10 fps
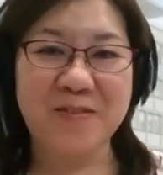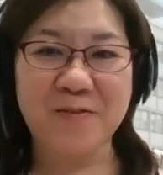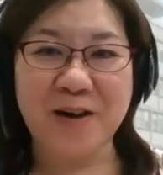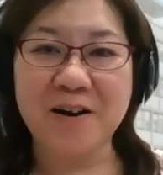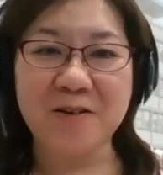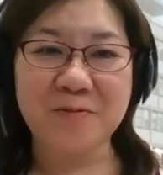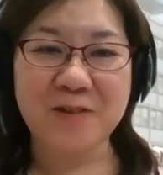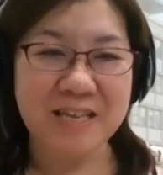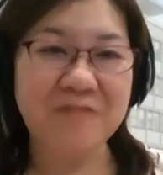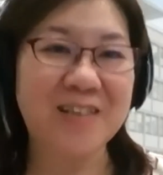Well,
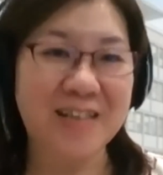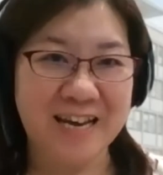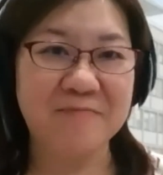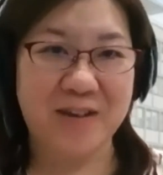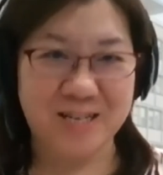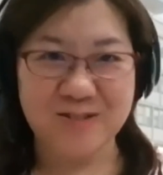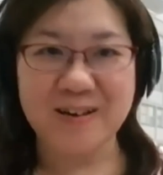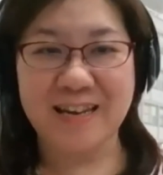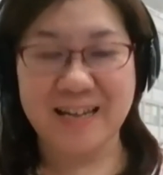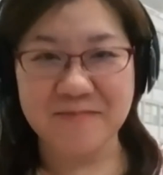we'll definitely come back to
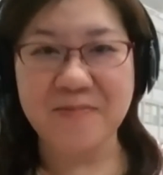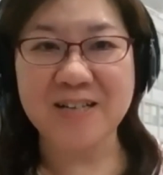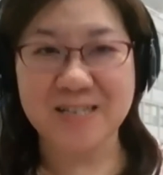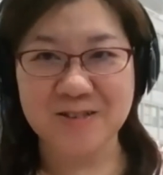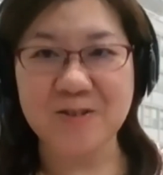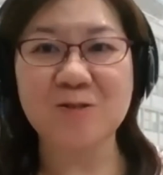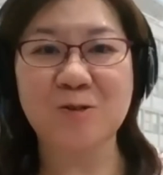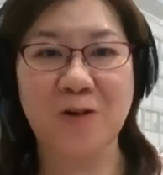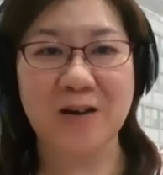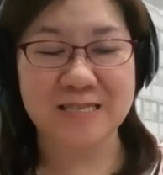and let the market know
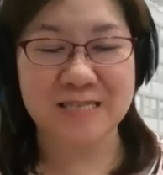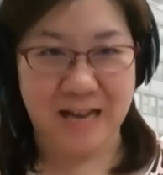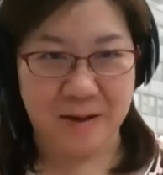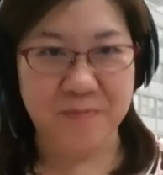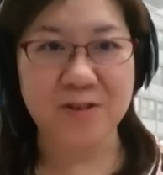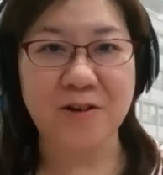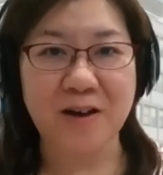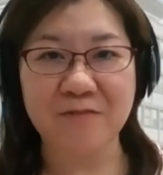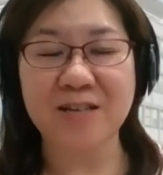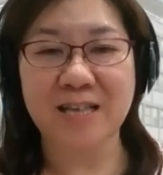once
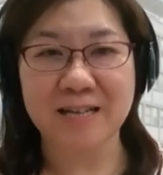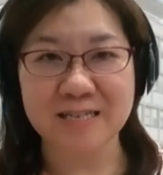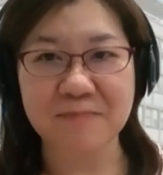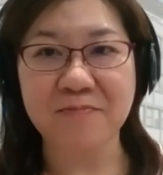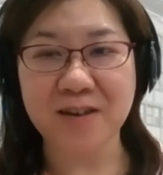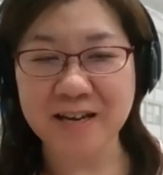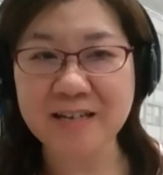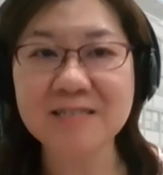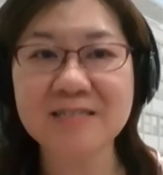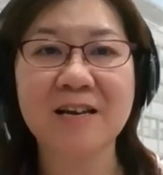everything is in
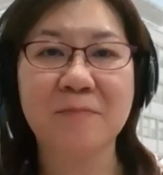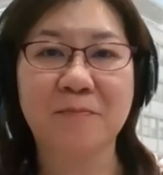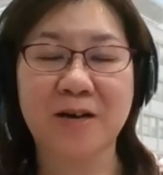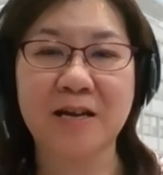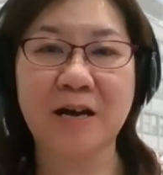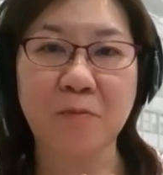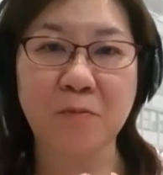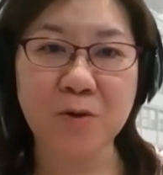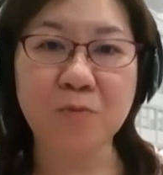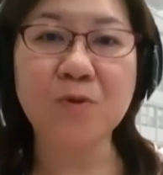place. But
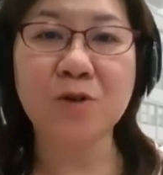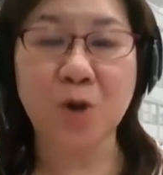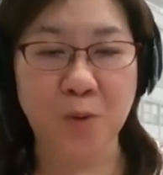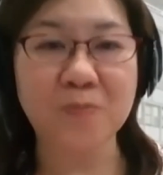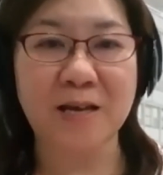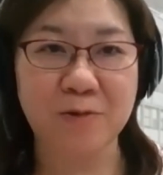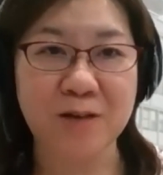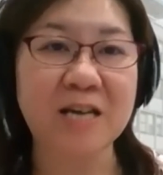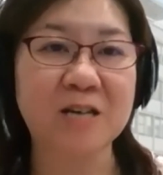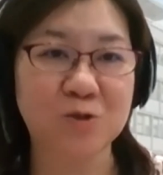we would hope that we
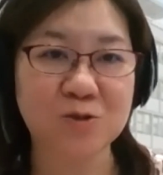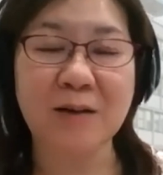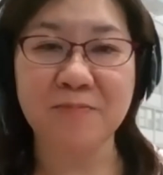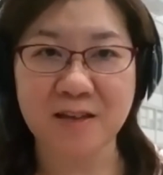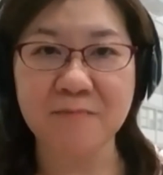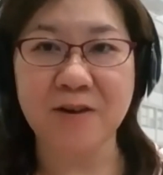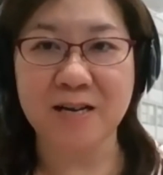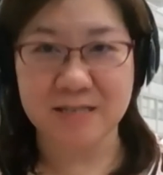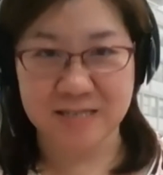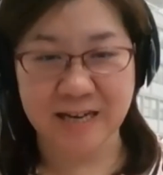can do something
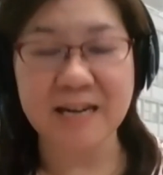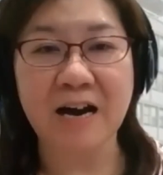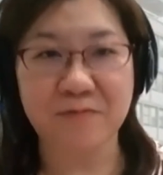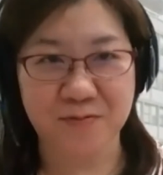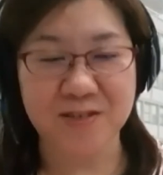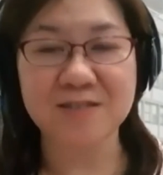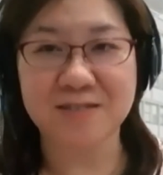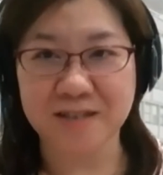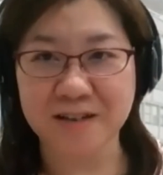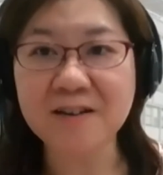by the second half of
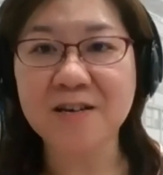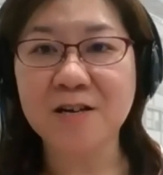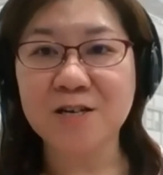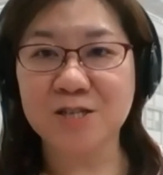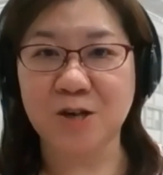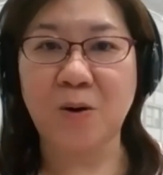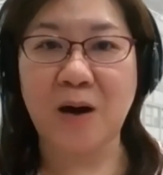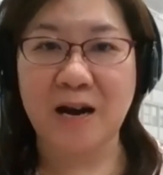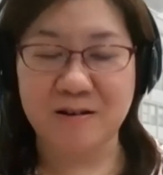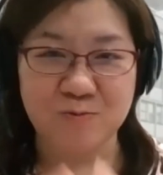this year. So
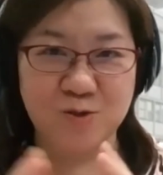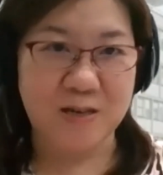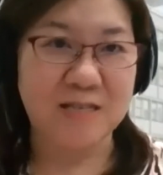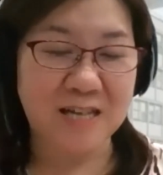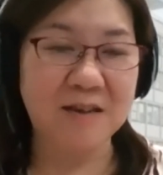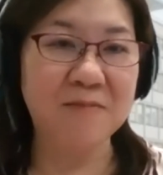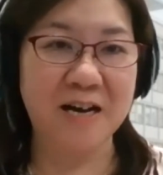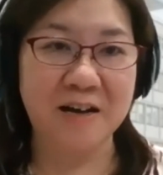my team,